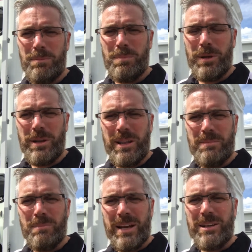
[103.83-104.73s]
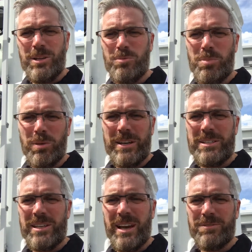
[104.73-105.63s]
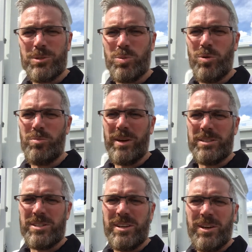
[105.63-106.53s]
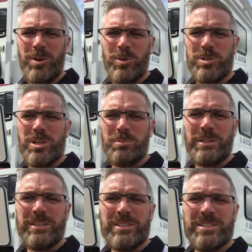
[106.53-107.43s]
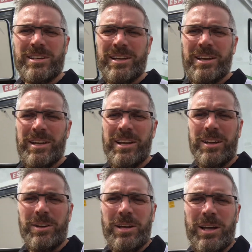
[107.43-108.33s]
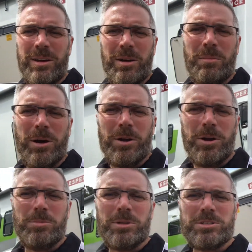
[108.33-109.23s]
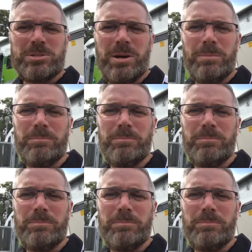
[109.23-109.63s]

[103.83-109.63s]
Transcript: But it may need replacing after 12 months on something that's, a motorhome that's